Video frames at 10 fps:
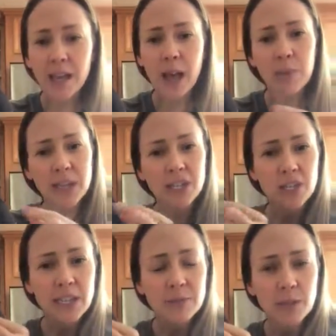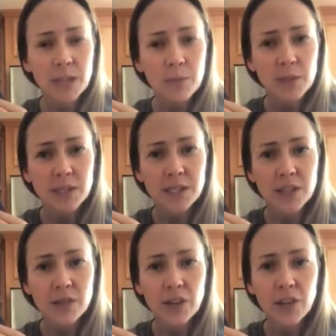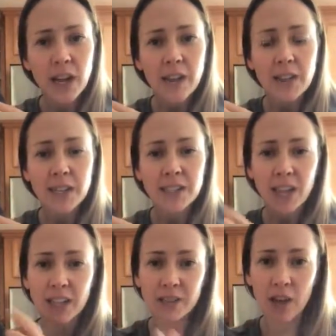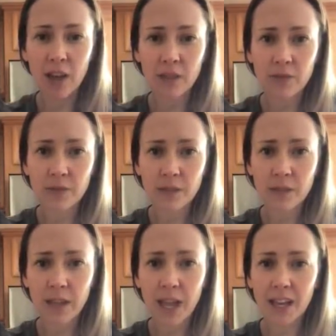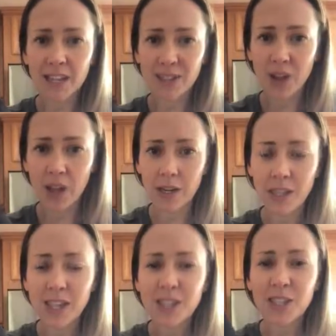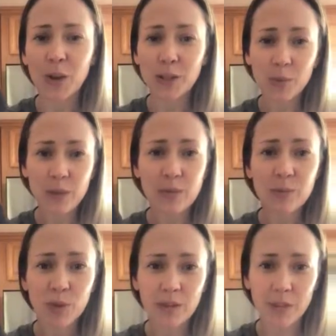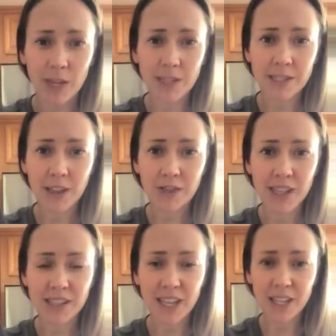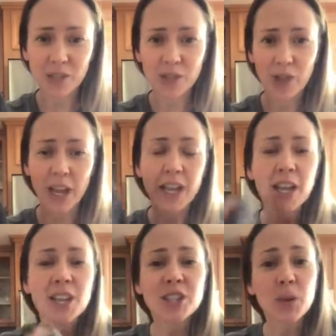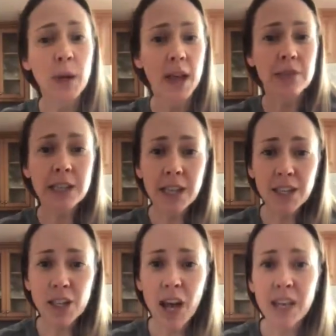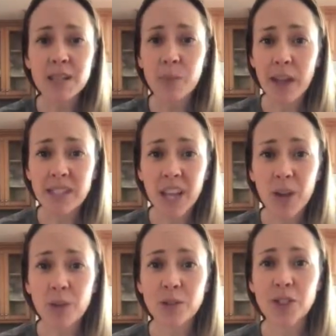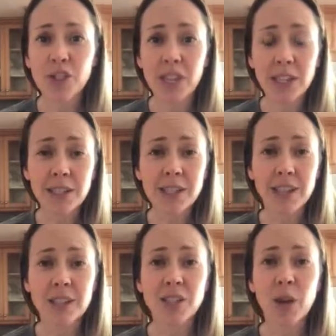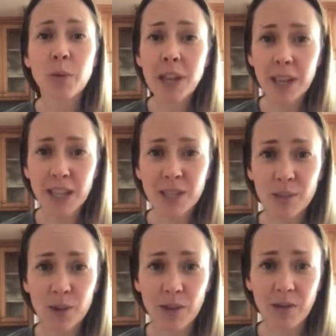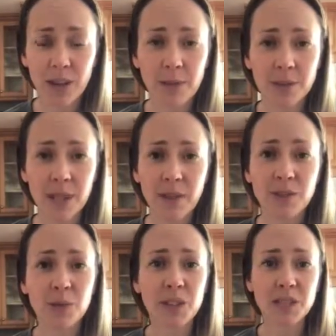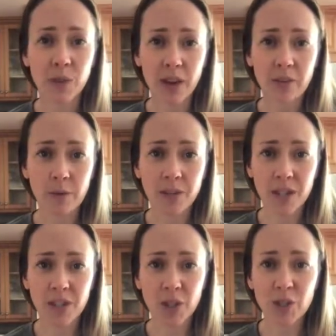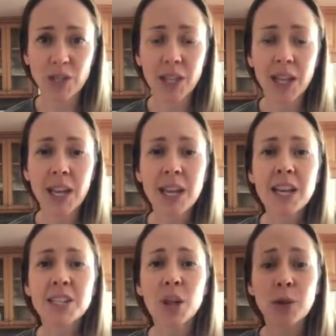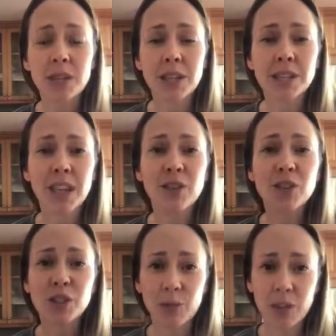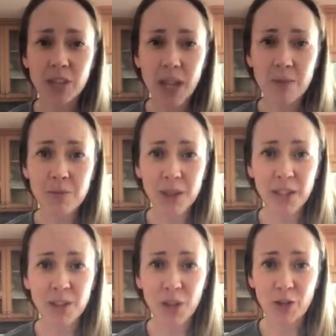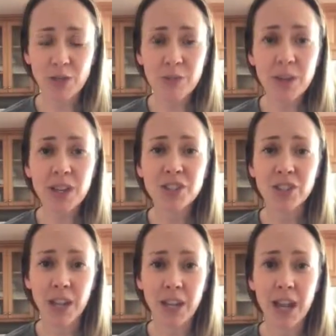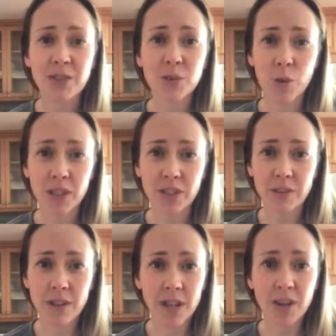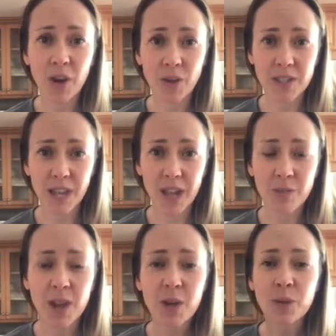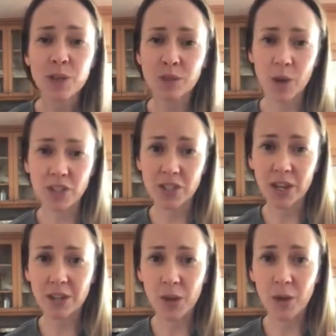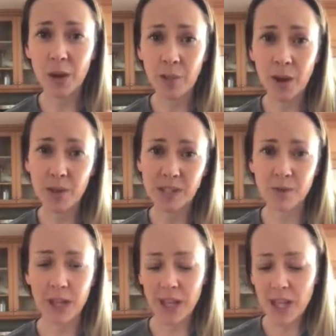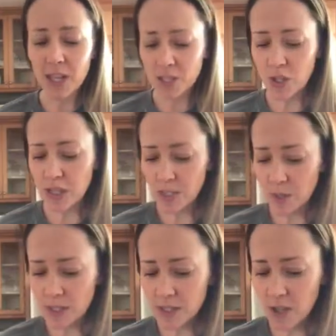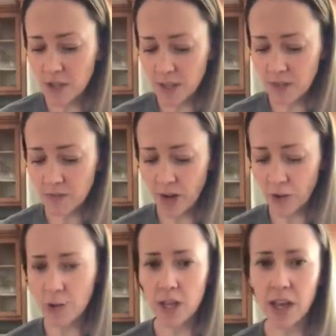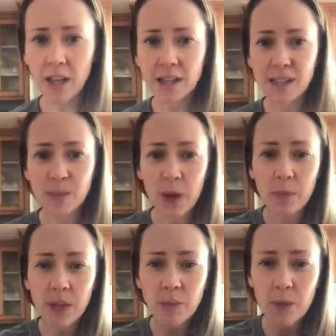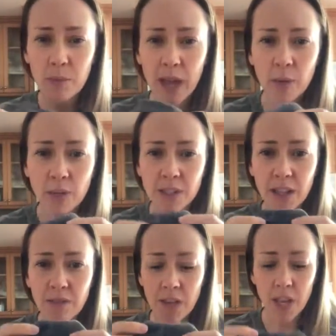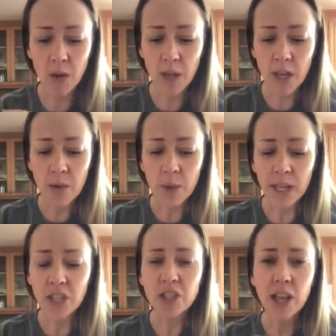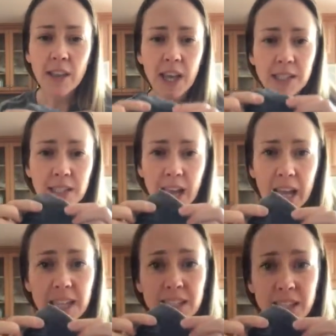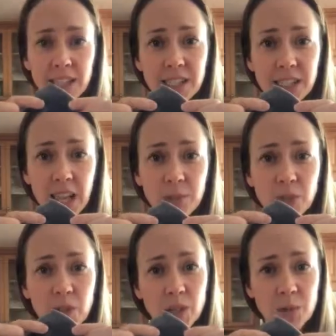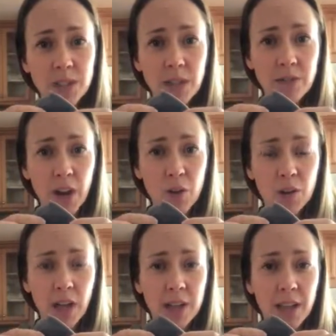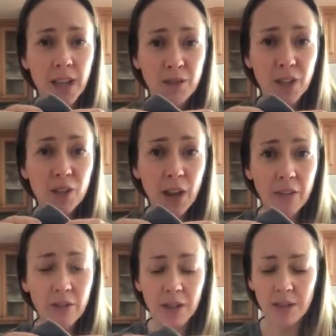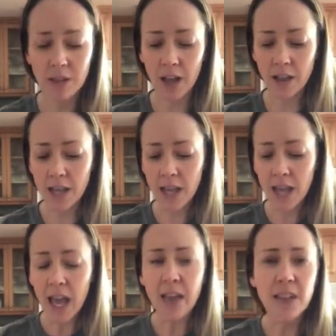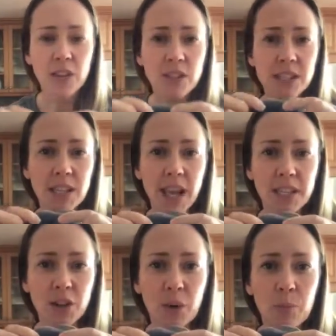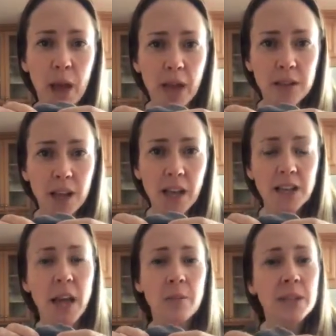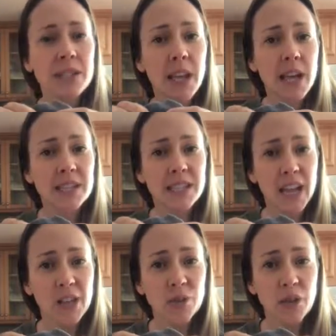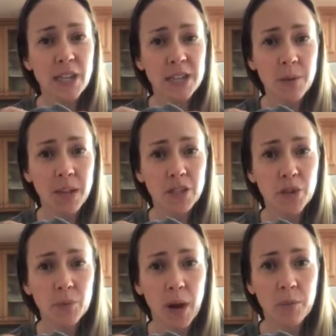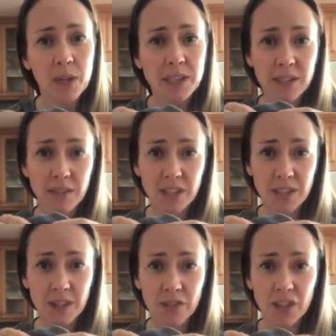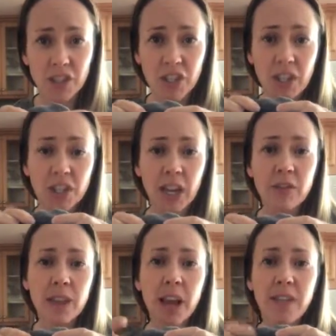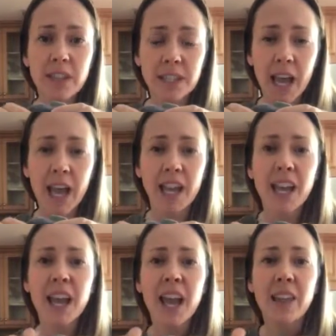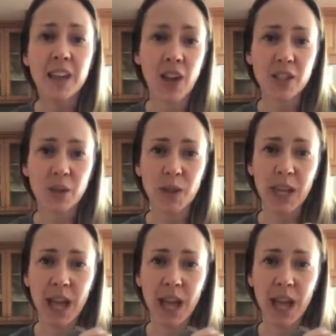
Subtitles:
that bacteria is meeting up with the silver and then it dies off. and it's gone. So it's pretty much purifying itself as it hangs to dry. So we have cleaning cloths, bath towels, sheets, so many things that purify themselves with this microfiber technology. So it's going to save you so much time and money in the laundry because you're not going to have to wash everything all the time. We're just washing our load about once a week. So this one is called the EnviroCloth. This is probably going to be backwards on the video, but each cloth has a tag. It says its name. So this one's the EnviroCloth, kind of like your everything cloth. And then you'll see that term backlock. That means it has the natural antibacterial properties of the silver. So you're going to check for that on the tag and then also in the